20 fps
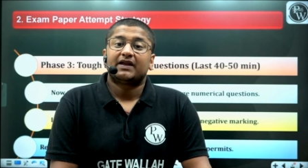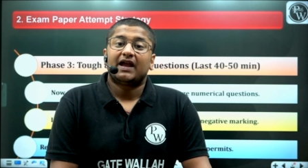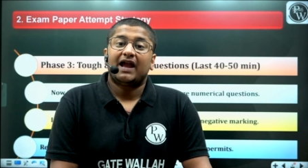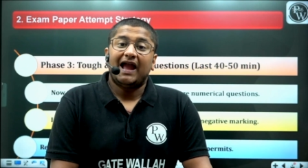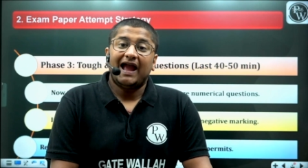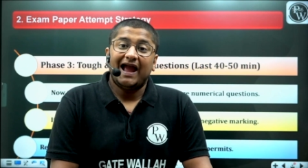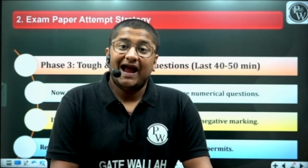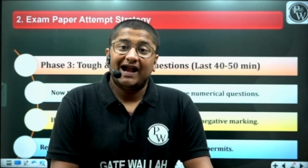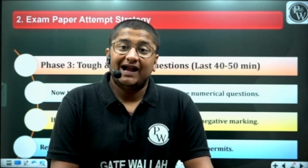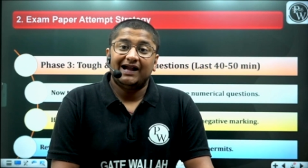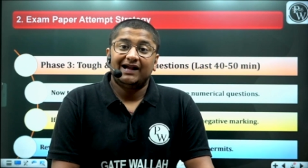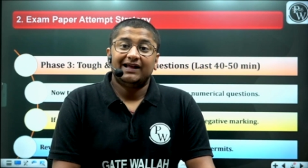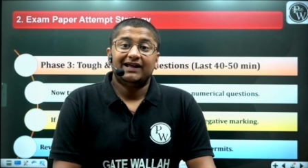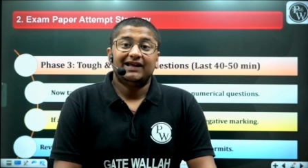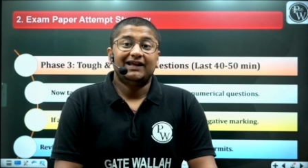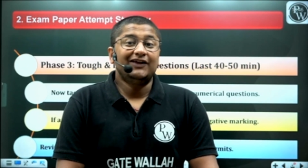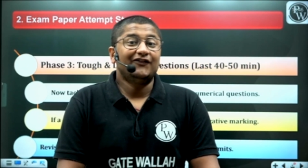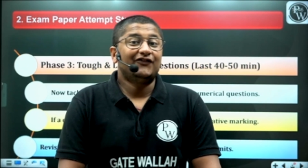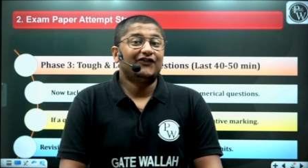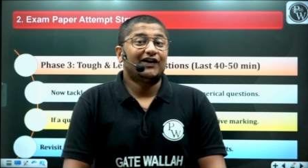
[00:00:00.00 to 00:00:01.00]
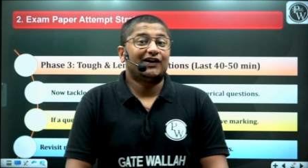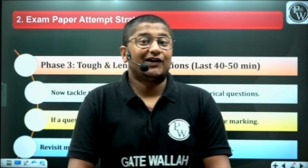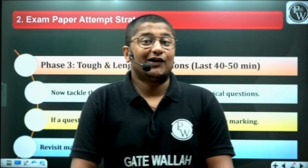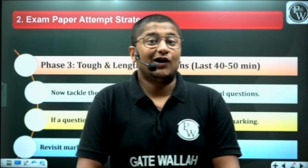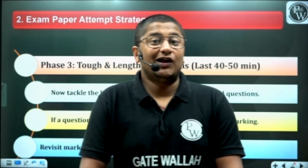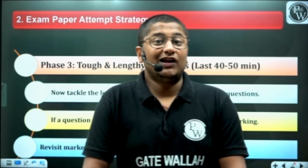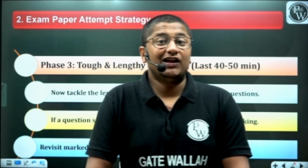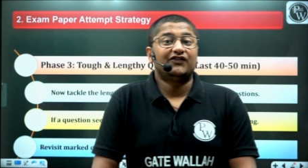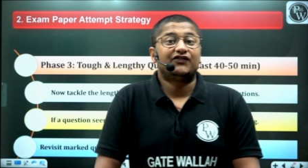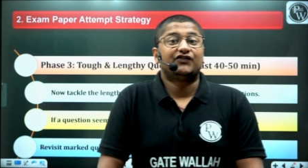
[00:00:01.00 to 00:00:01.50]
and if at all
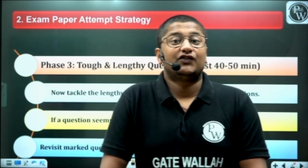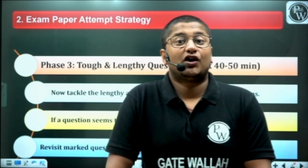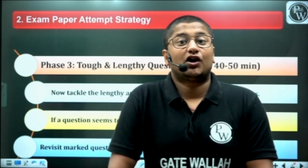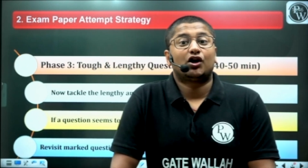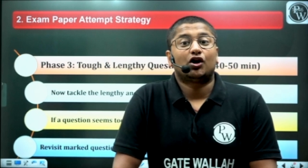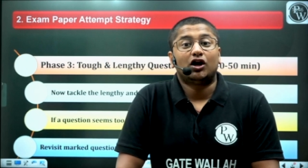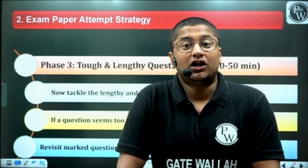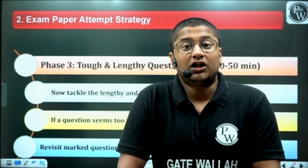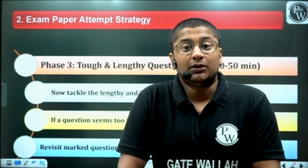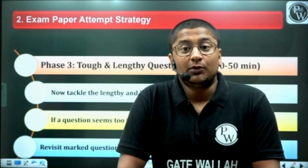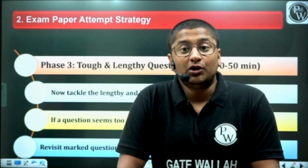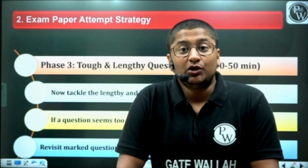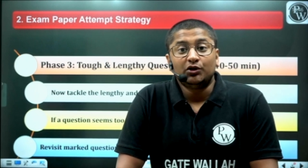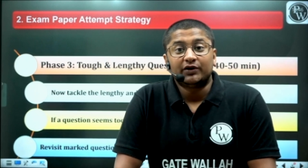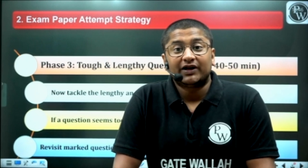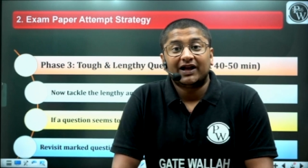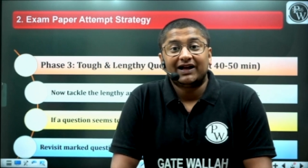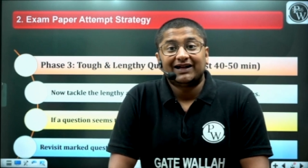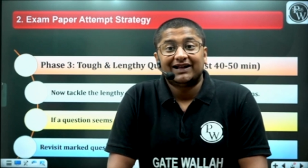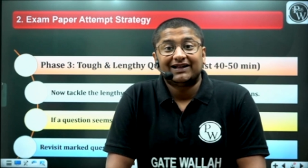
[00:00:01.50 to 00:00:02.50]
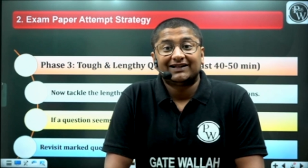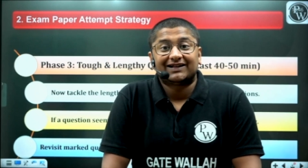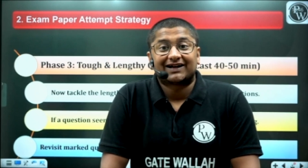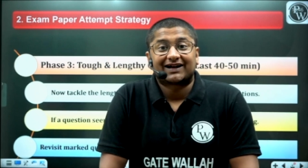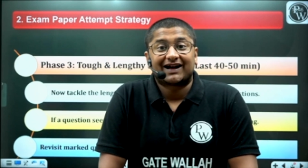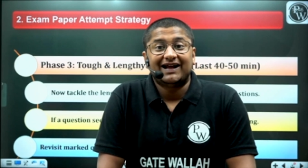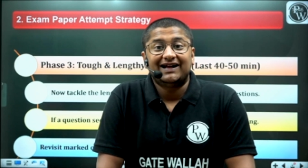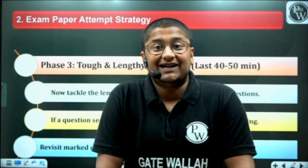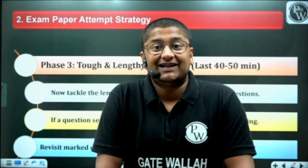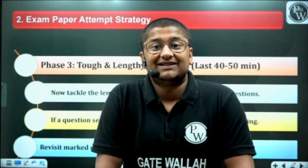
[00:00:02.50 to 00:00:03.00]
if you are not able to get the
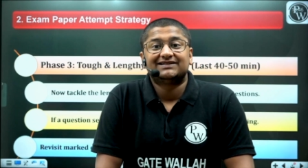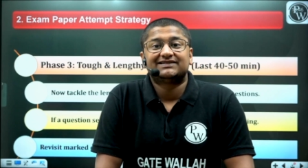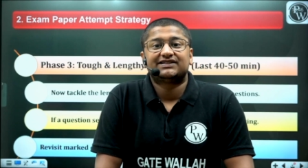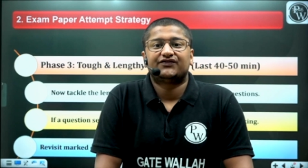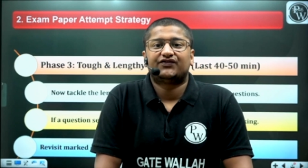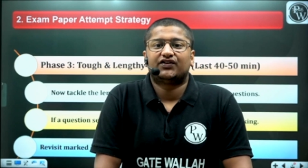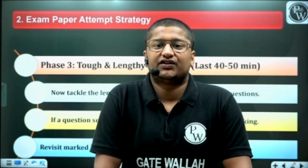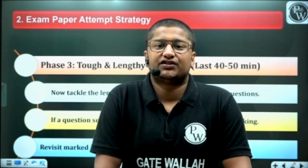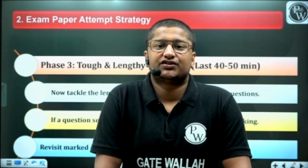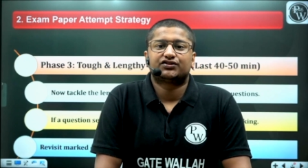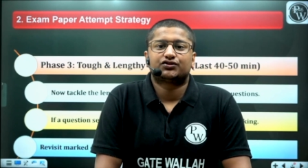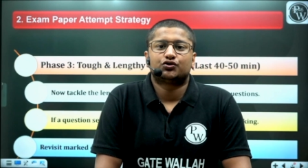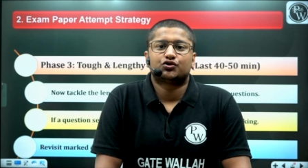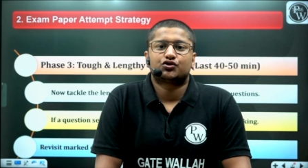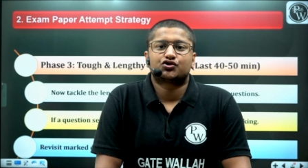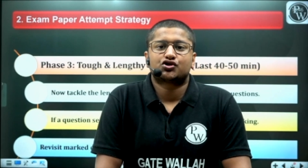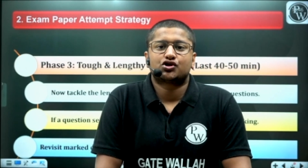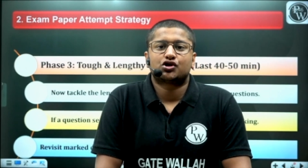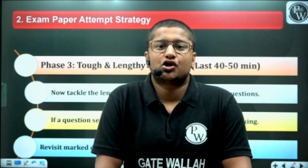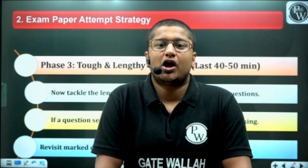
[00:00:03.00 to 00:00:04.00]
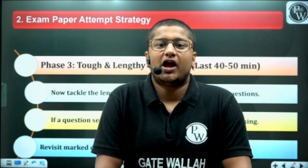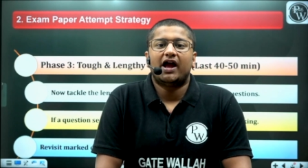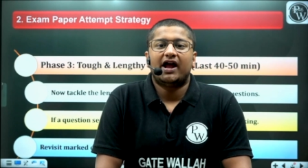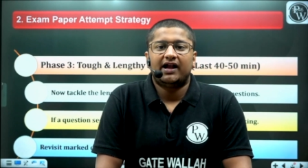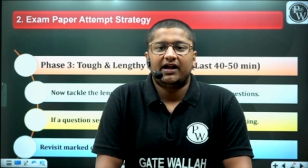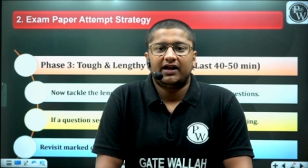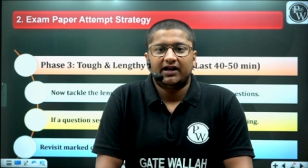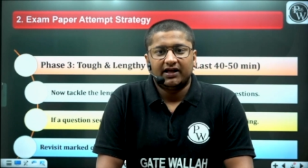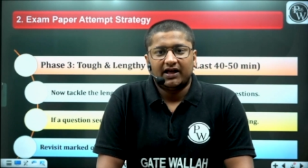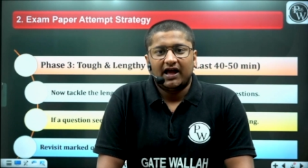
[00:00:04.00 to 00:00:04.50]
right answer for this question and
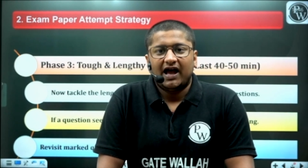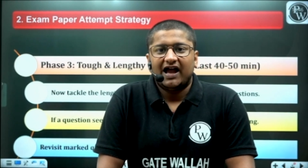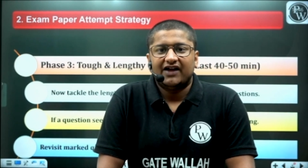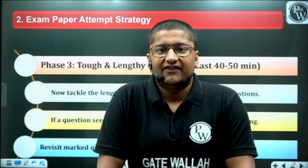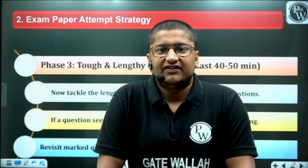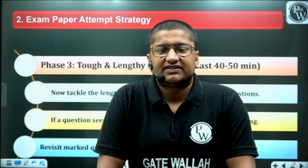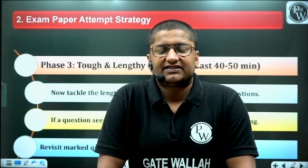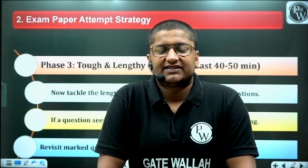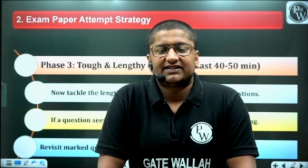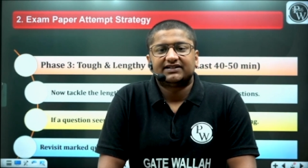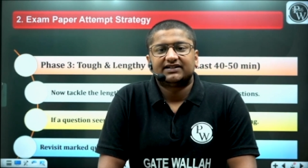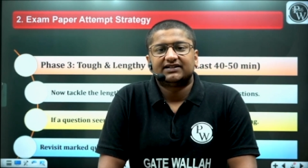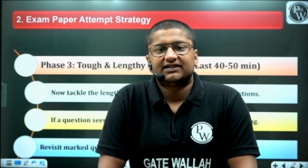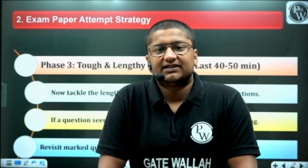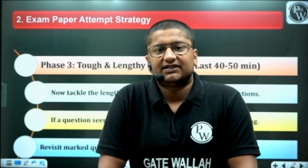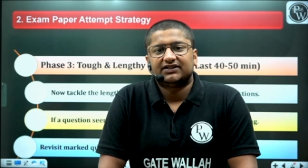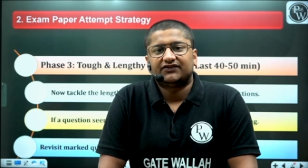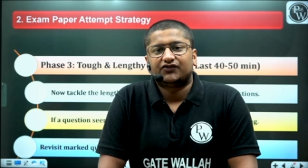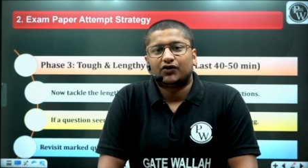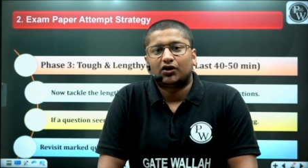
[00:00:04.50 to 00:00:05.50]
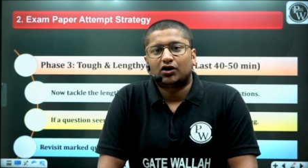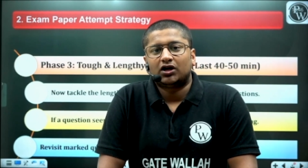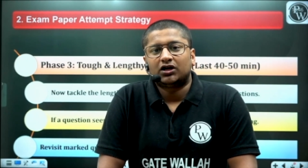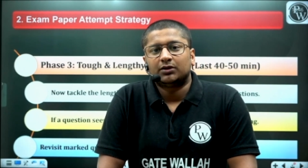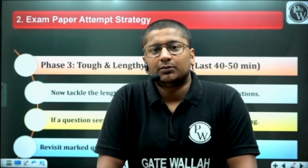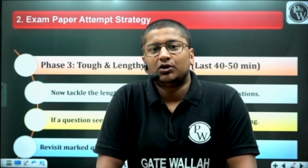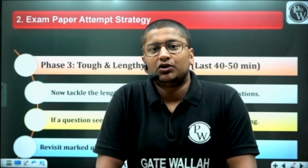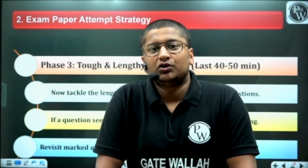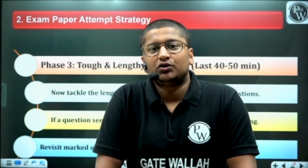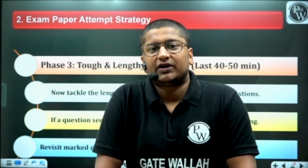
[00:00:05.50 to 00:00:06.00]
i will say the if you are not able
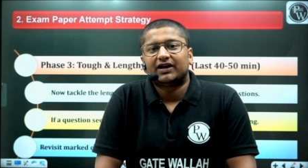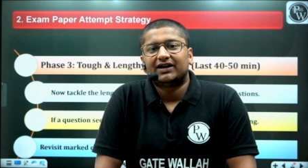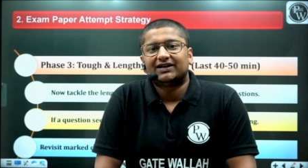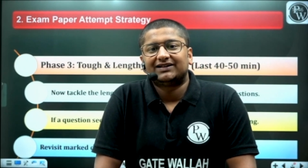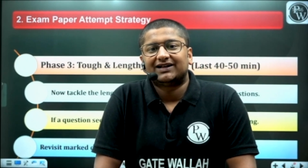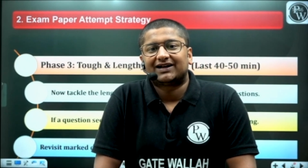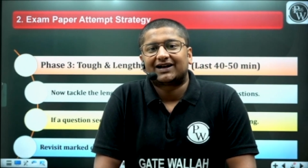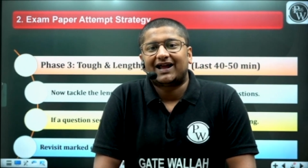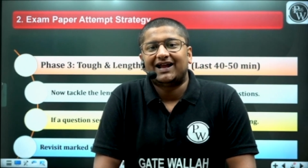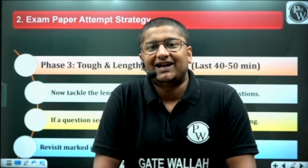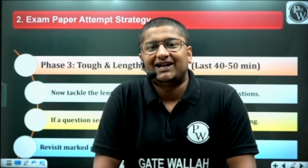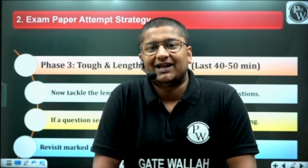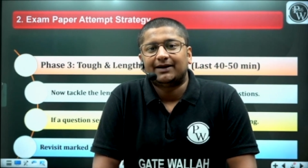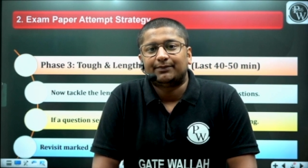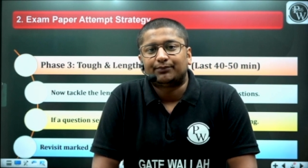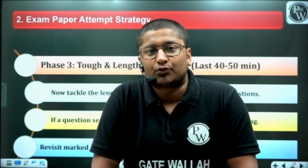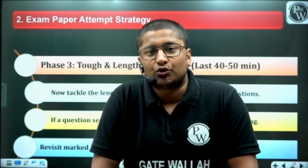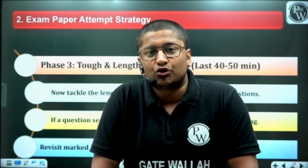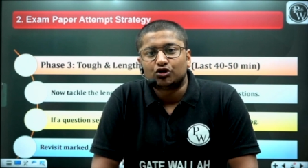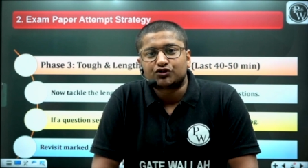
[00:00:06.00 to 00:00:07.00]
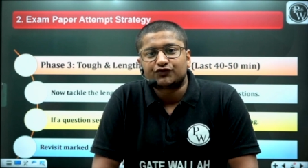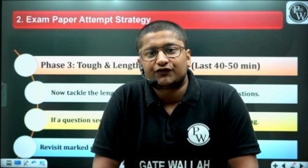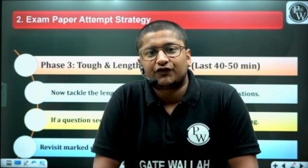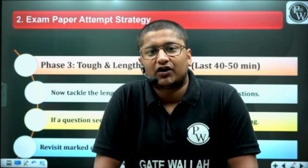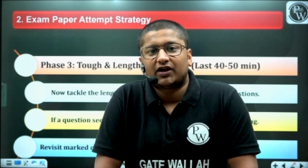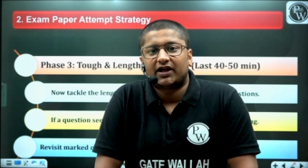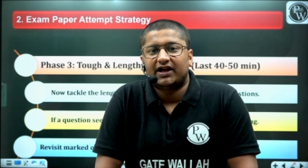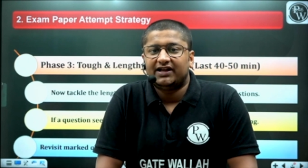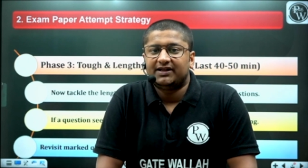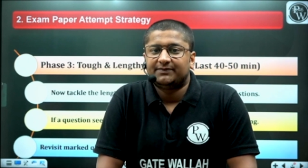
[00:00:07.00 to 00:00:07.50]
to get the right approach for
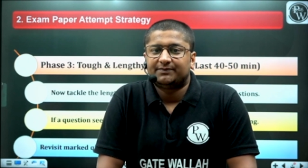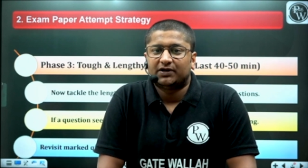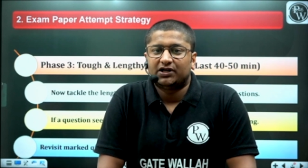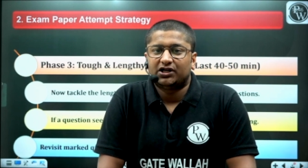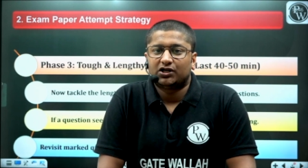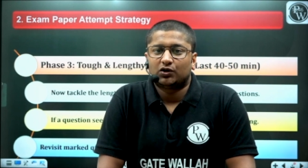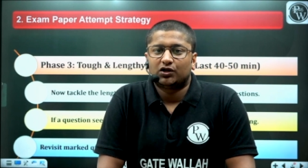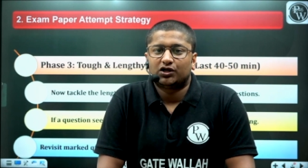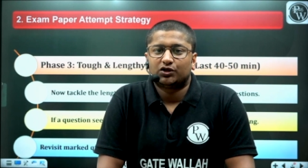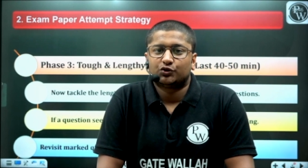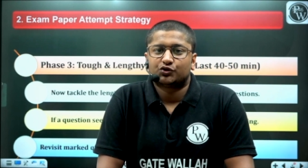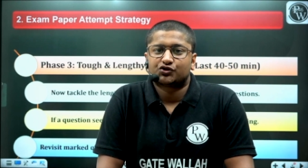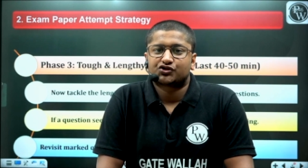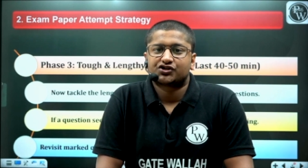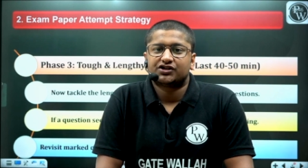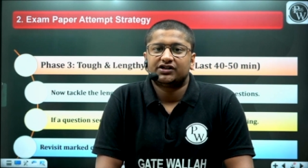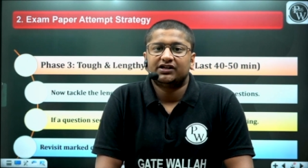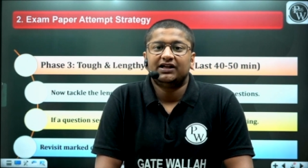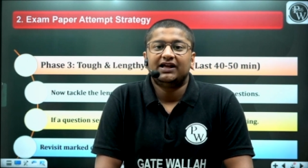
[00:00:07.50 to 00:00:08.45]
any particular question